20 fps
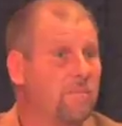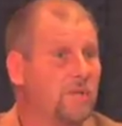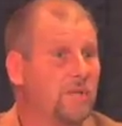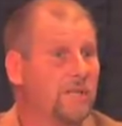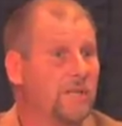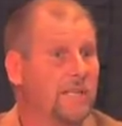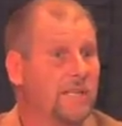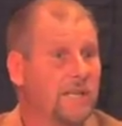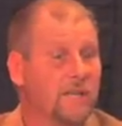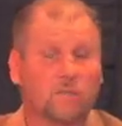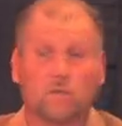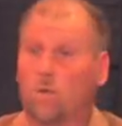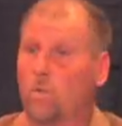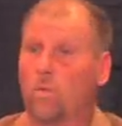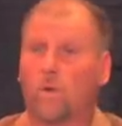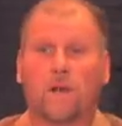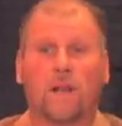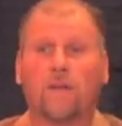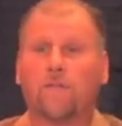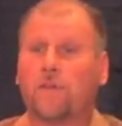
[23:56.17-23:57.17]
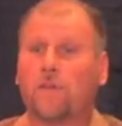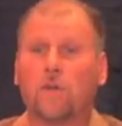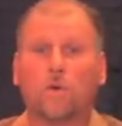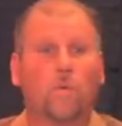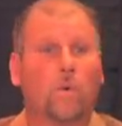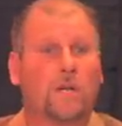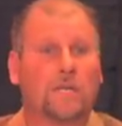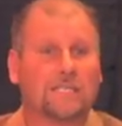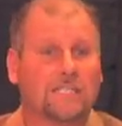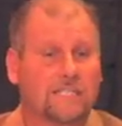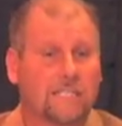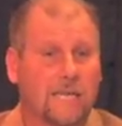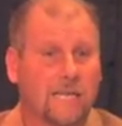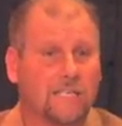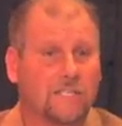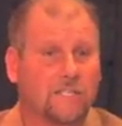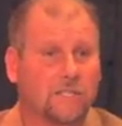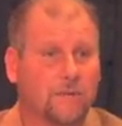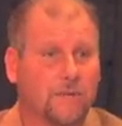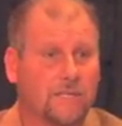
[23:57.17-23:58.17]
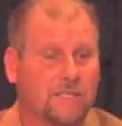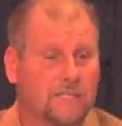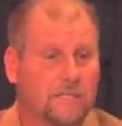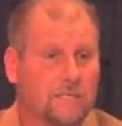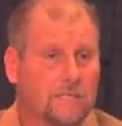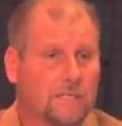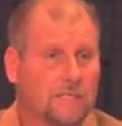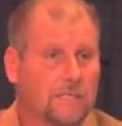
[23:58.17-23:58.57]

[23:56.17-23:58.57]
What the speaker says: billion years, whatever you want to assign to it.